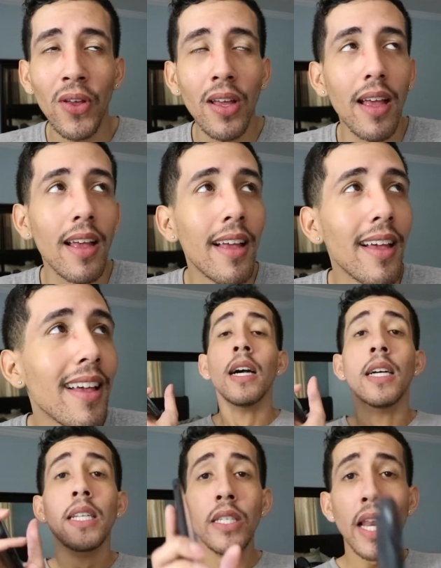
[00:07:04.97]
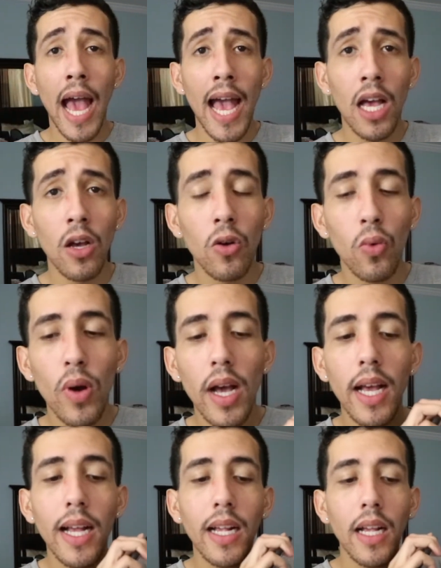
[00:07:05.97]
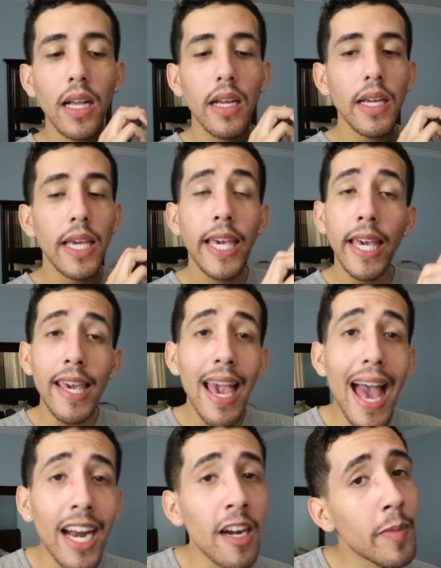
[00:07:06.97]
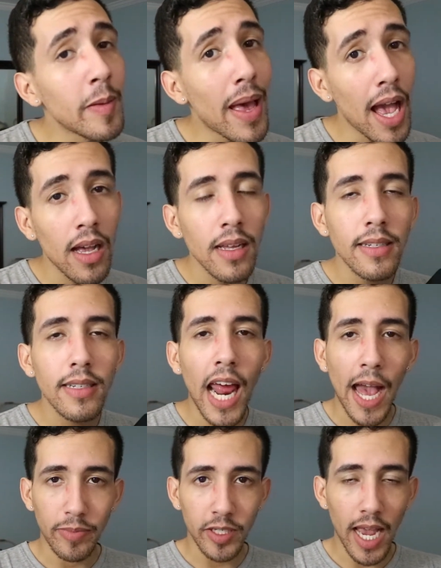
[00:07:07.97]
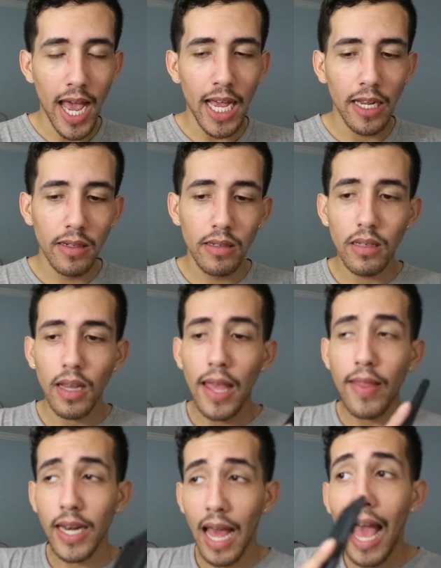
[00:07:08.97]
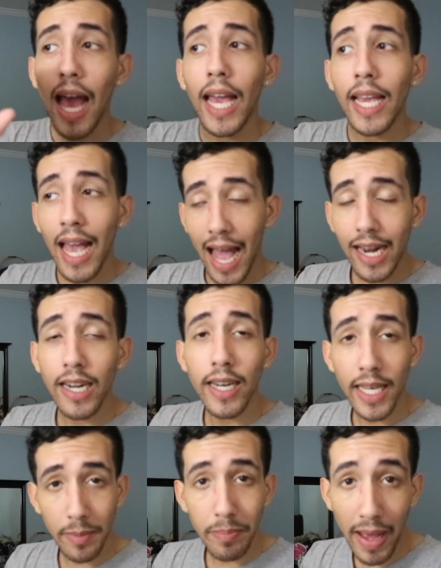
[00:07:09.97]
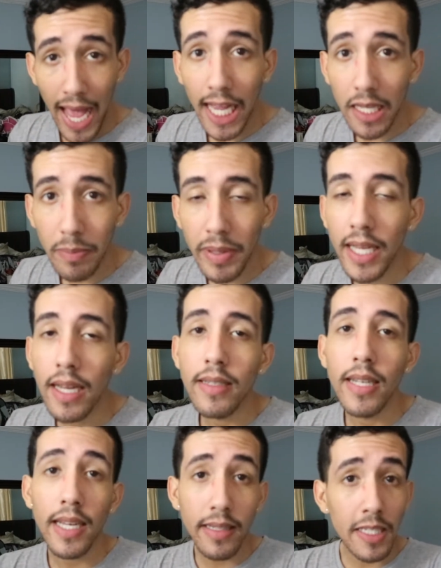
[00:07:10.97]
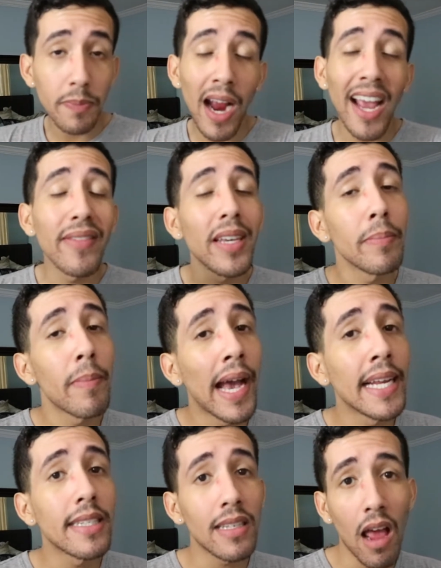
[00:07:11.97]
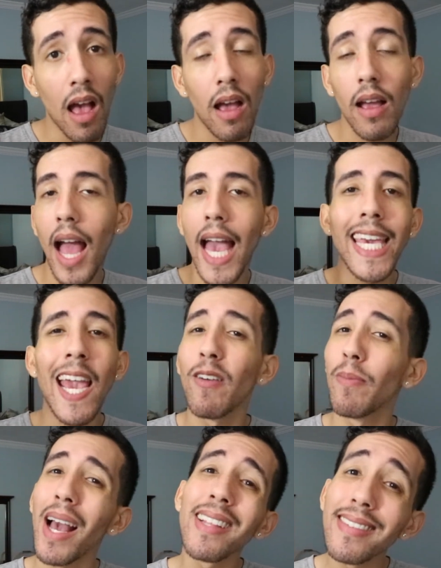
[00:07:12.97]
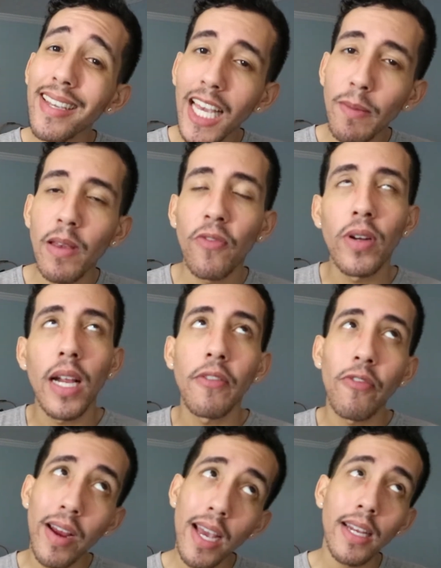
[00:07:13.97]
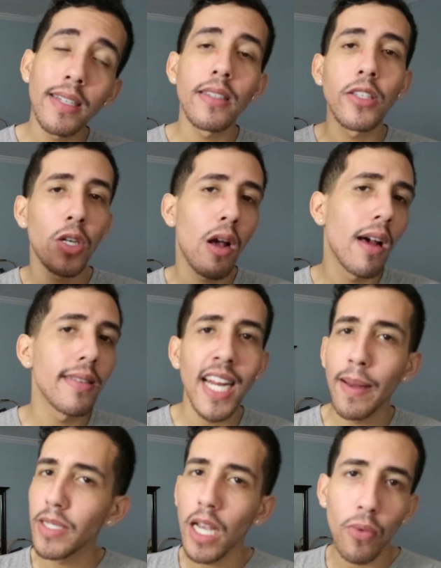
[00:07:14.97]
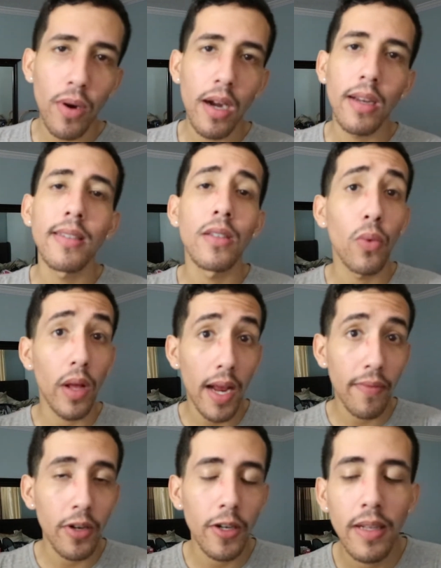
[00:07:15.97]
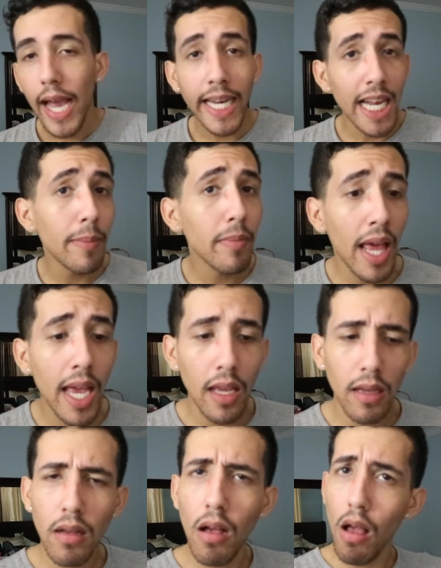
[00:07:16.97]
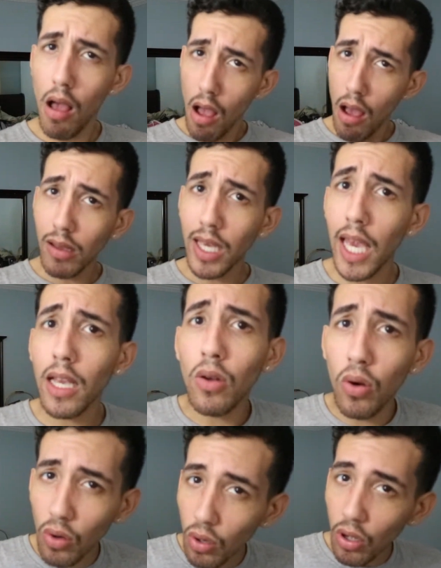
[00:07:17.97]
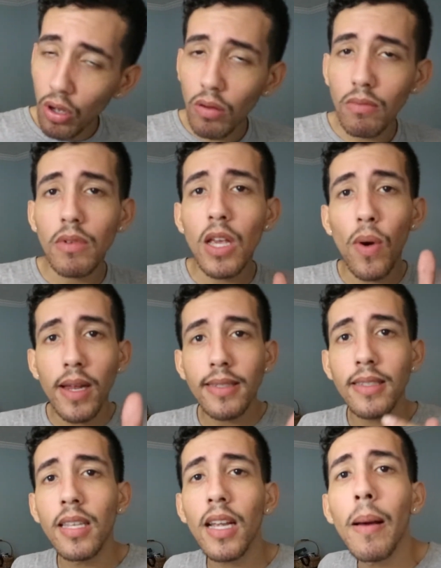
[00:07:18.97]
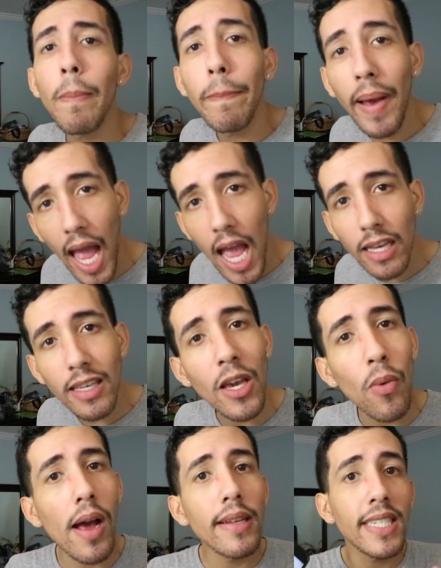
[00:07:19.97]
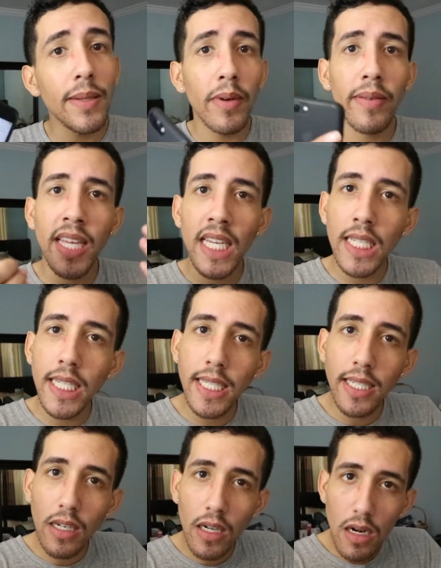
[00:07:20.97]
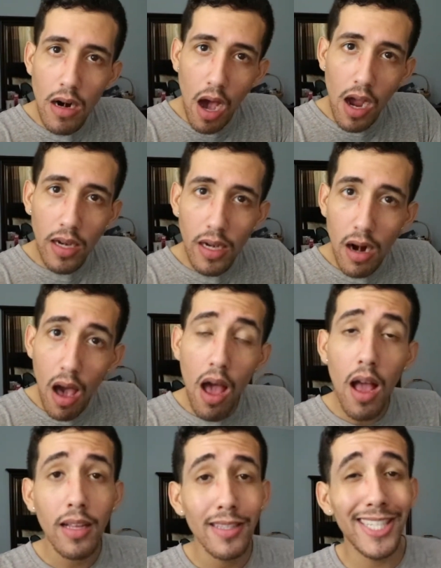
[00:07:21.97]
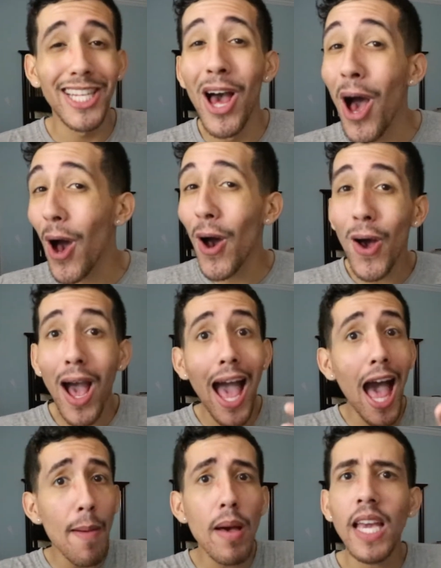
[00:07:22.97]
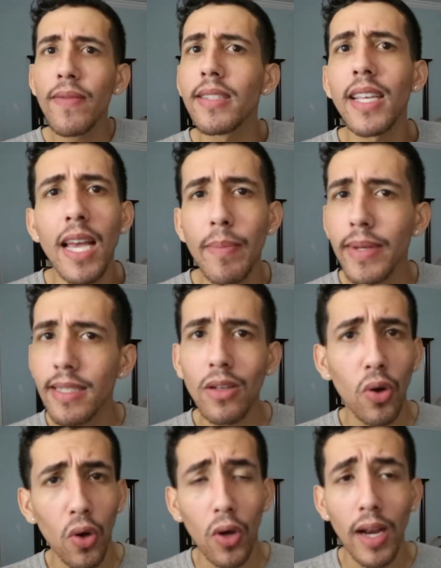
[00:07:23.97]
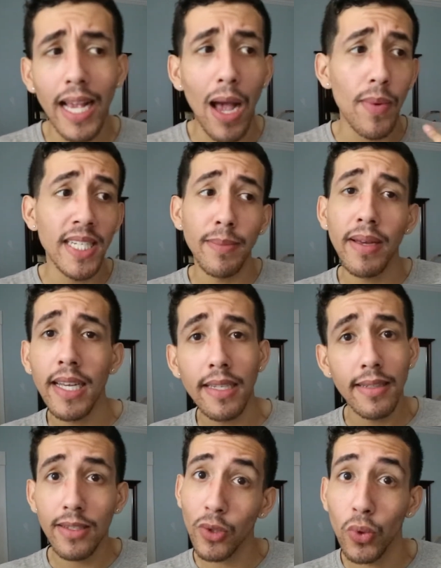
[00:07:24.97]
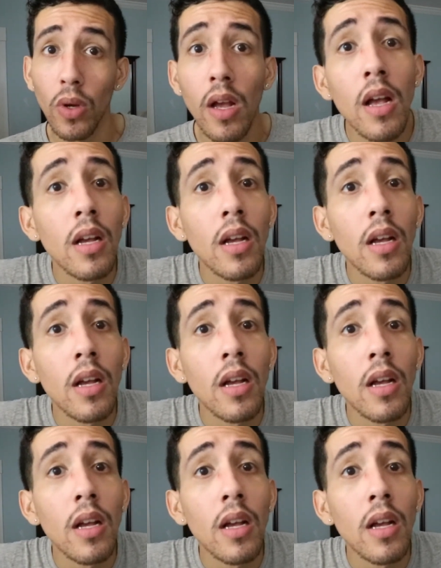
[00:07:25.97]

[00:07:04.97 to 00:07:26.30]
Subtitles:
Huh. Now, he added me back on Snapchat, and then I added him back because his is private, mine's not. I can't reply to him if we're not friends. You know how Snapchat works, whatever. And I'm like, okay, cool. He wants to come back. He wants some of this. So, I'm gonna give it to him. It's cool. Like, I want some of his too.